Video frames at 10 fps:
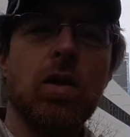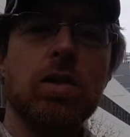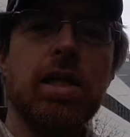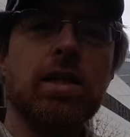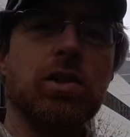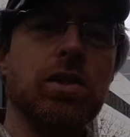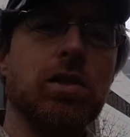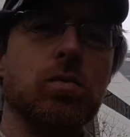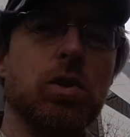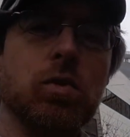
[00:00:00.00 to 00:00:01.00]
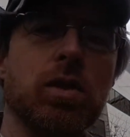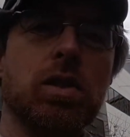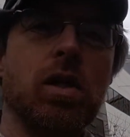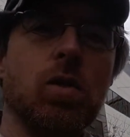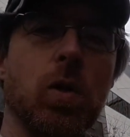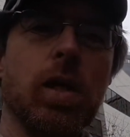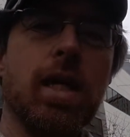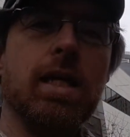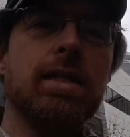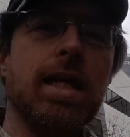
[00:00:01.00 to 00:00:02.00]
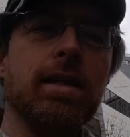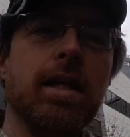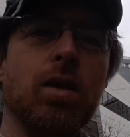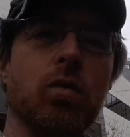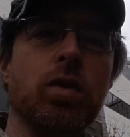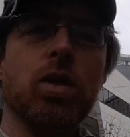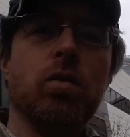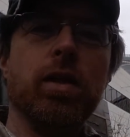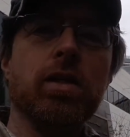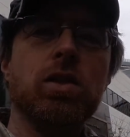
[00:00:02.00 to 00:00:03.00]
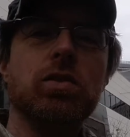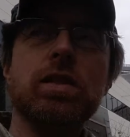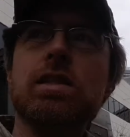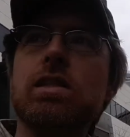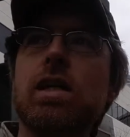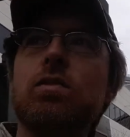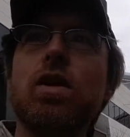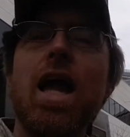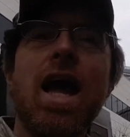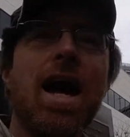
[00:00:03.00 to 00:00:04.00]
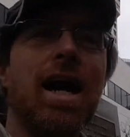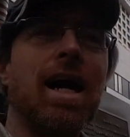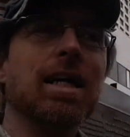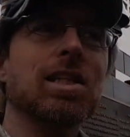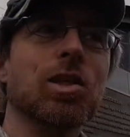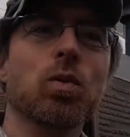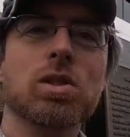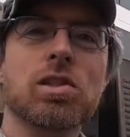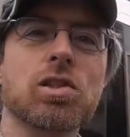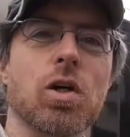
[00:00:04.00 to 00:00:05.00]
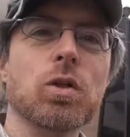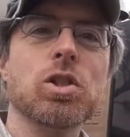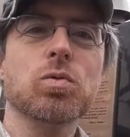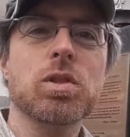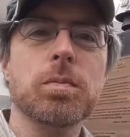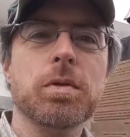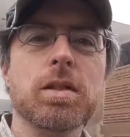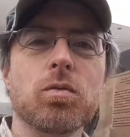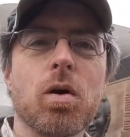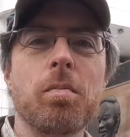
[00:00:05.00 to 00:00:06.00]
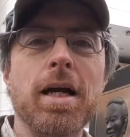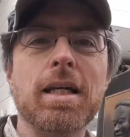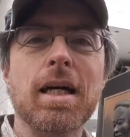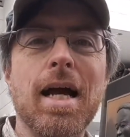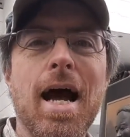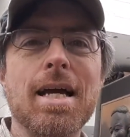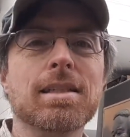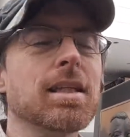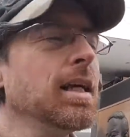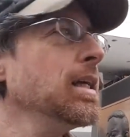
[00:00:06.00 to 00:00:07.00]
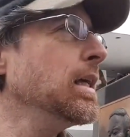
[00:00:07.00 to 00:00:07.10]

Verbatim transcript: Los Angeles, which was, you know, located down there over near Olvera Street and stuff. The thing was, these coaches were typically run by young guys.